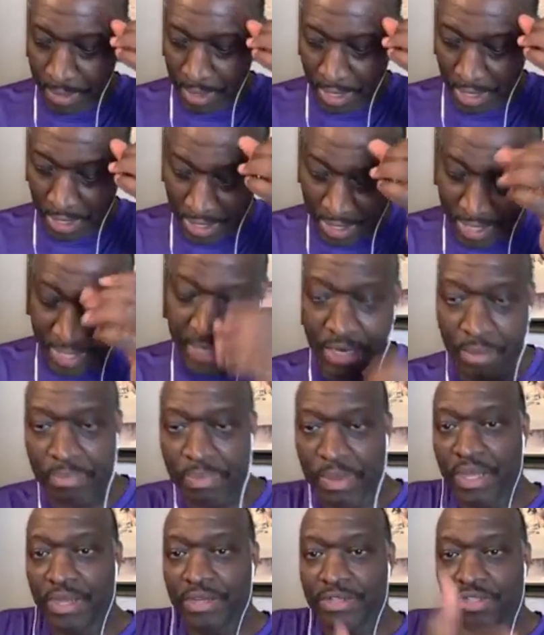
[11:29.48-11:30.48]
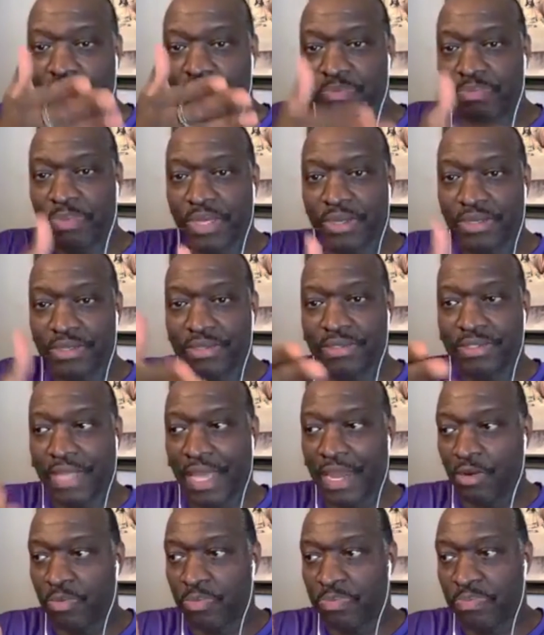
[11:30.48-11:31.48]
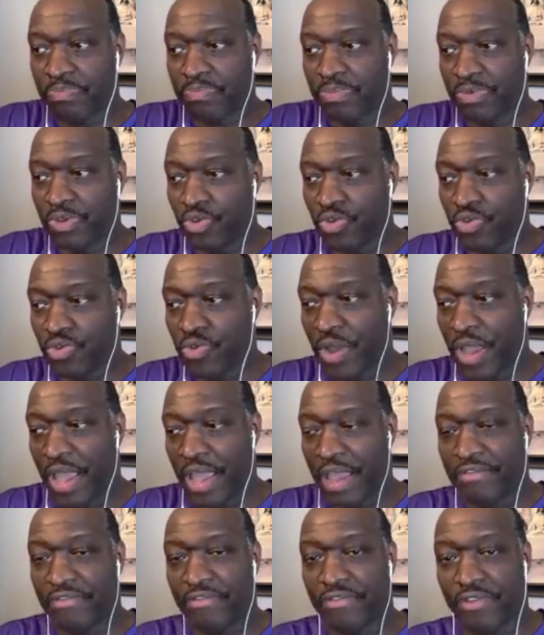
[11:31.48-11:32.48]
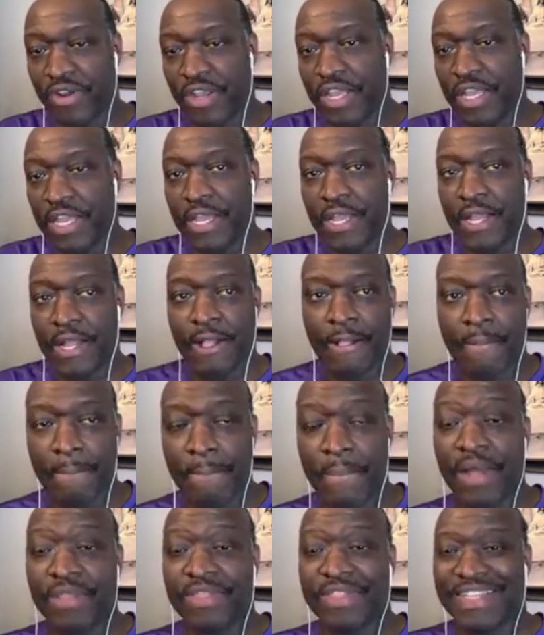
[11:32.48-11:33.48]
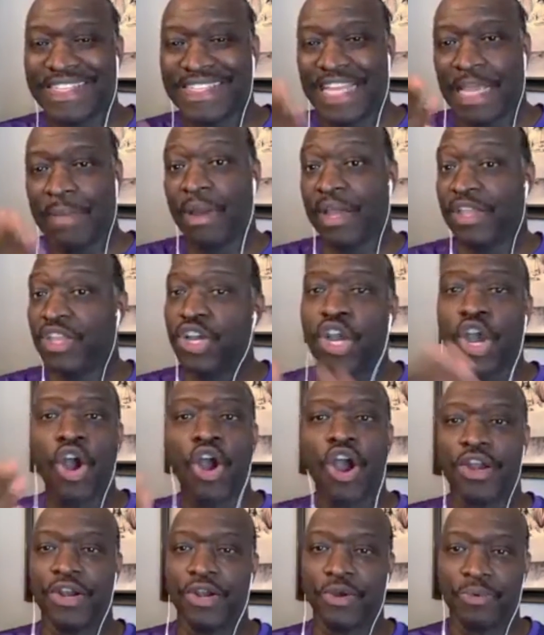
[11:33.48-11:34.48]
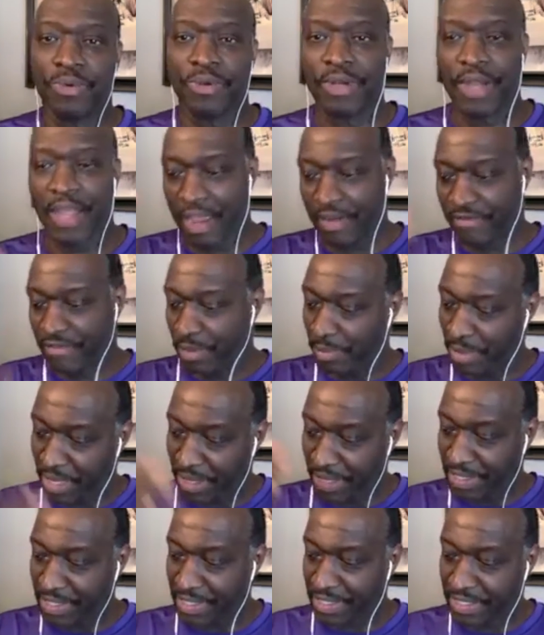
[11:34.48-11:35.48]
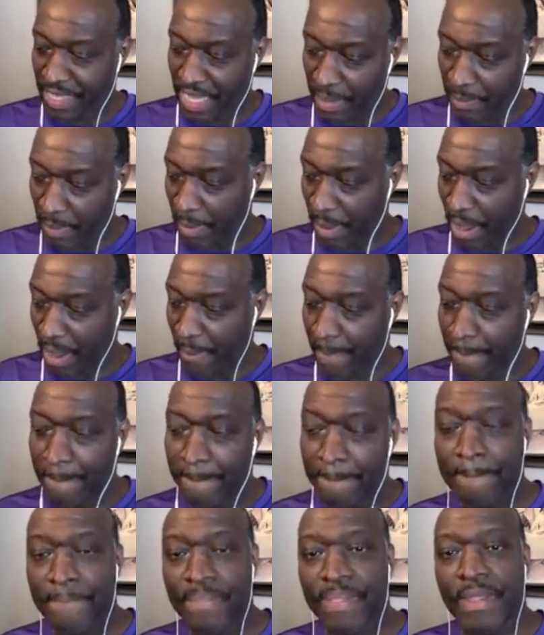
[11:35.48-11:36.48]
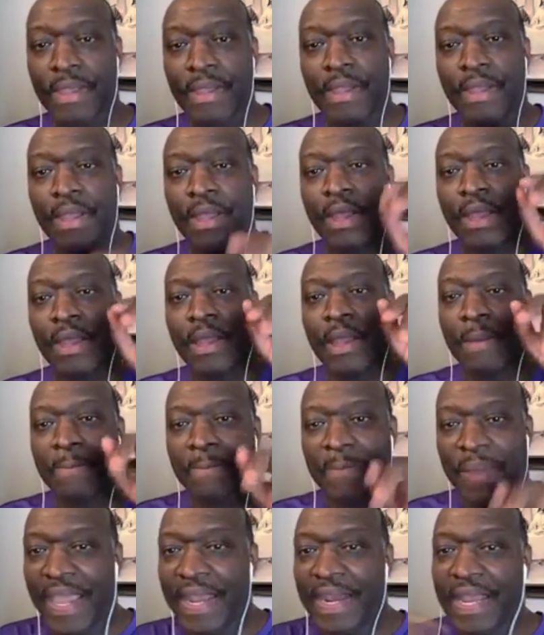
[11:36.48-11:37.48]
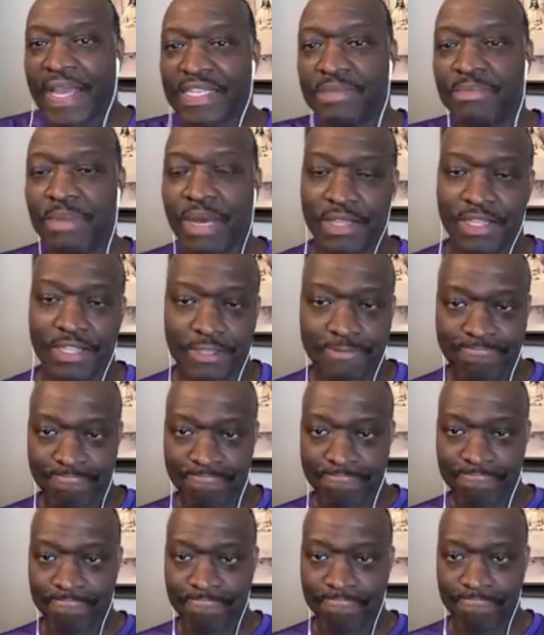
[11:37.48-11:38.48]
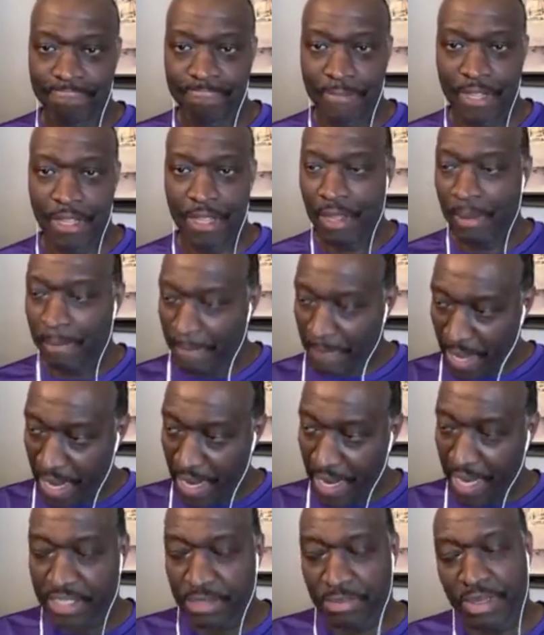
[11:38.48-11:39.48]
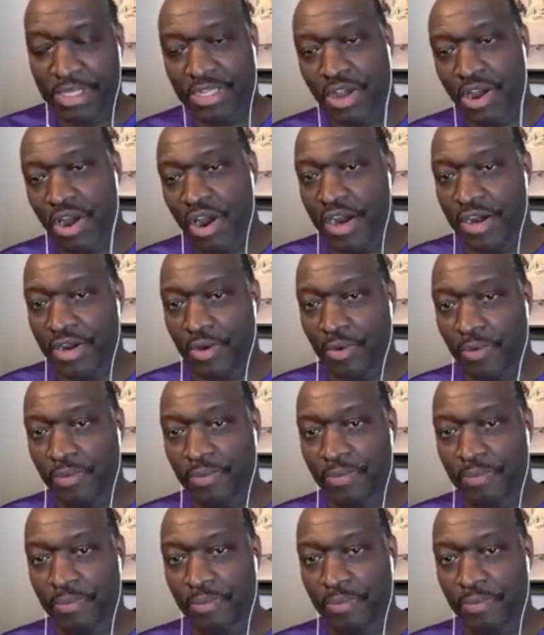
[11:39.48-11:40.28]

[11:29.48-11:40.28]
look at the bills, those bills that are due every month, the same amount. Your car note every month is the same amount. Pay next month's. Pay next month's car note.